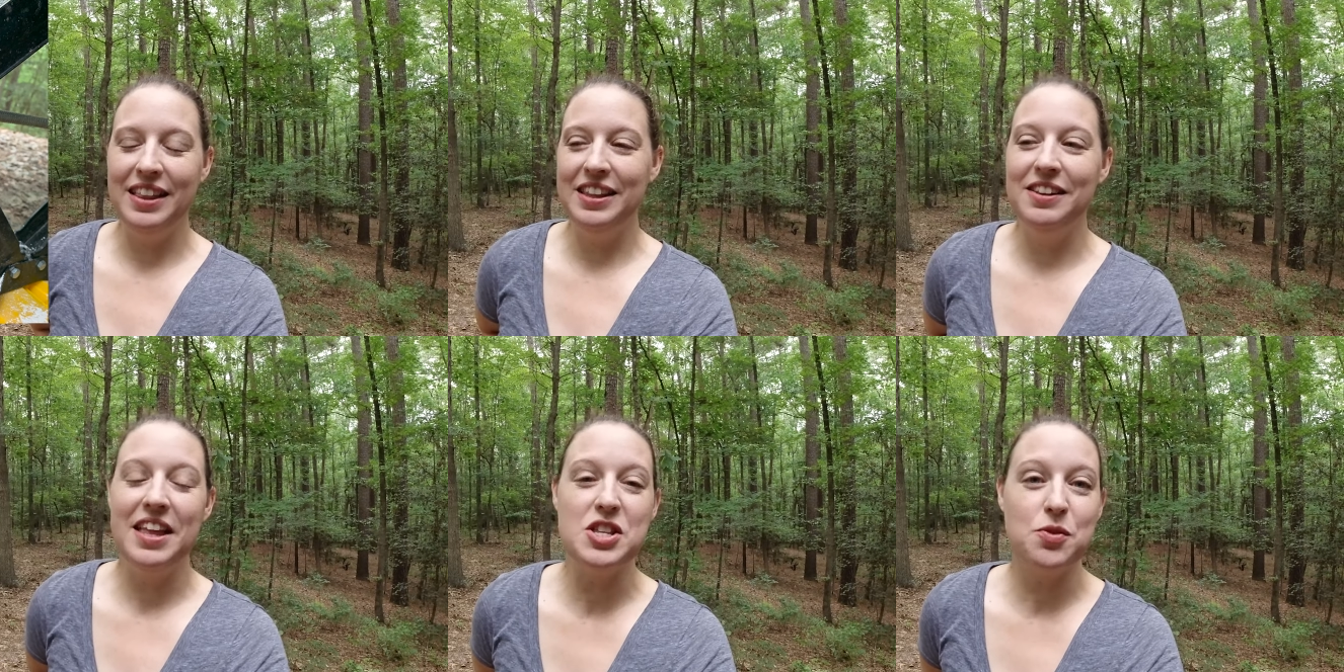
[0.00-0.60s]
A
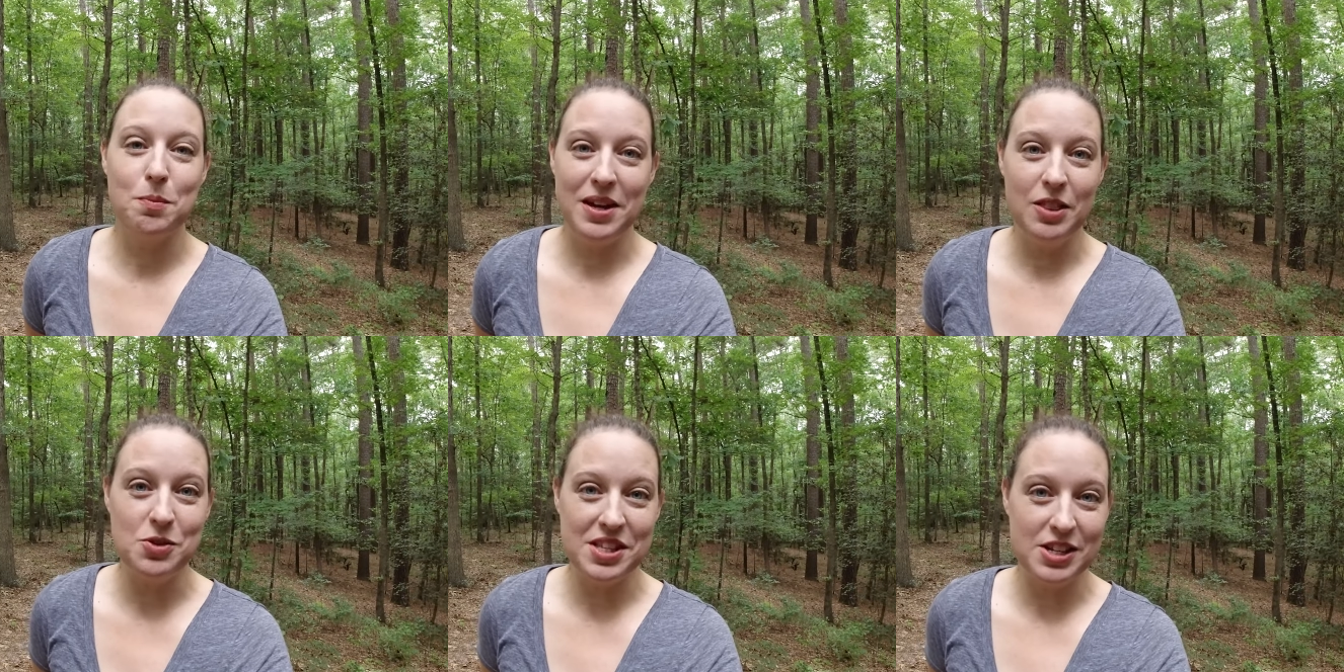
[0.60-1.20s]
little less for
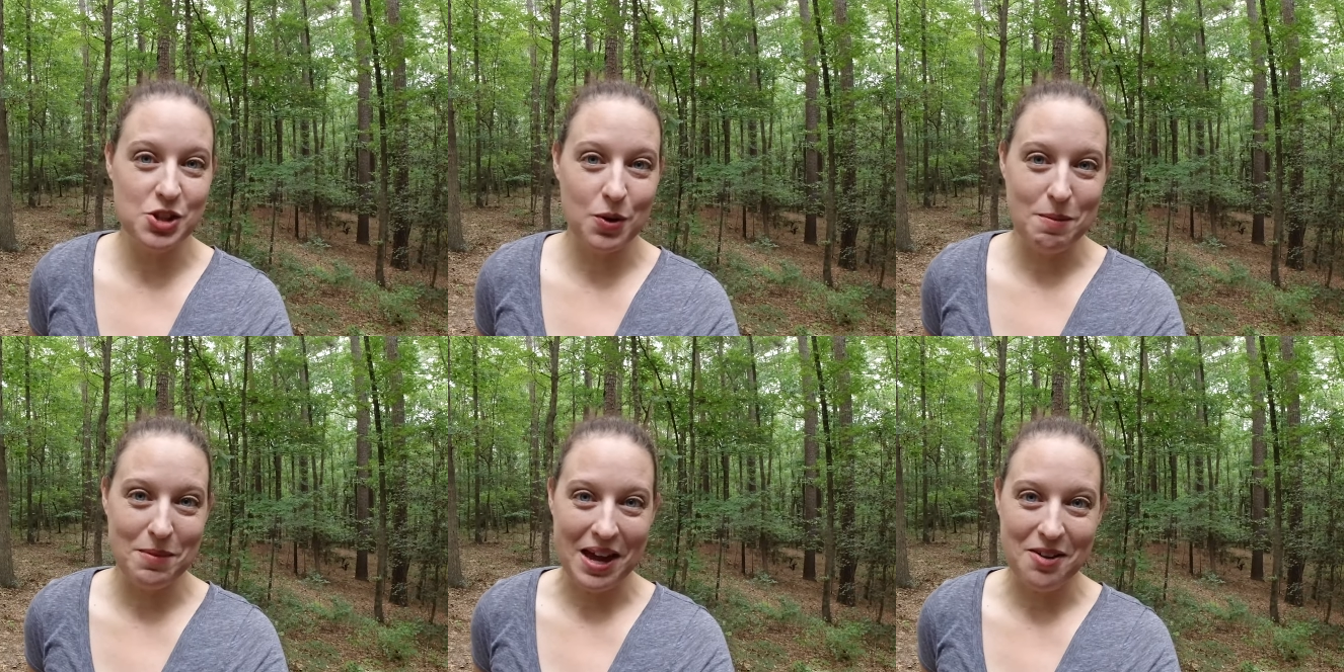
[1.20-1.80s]
me. Those things
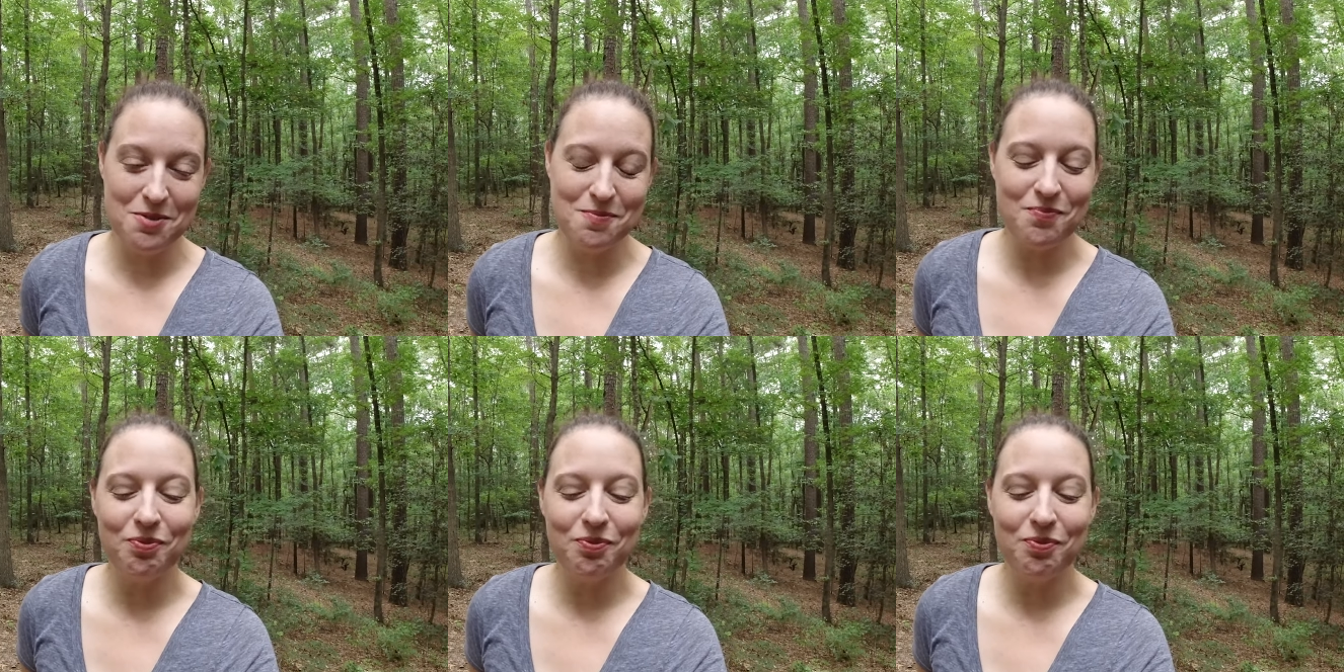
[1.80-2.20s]
creep me out.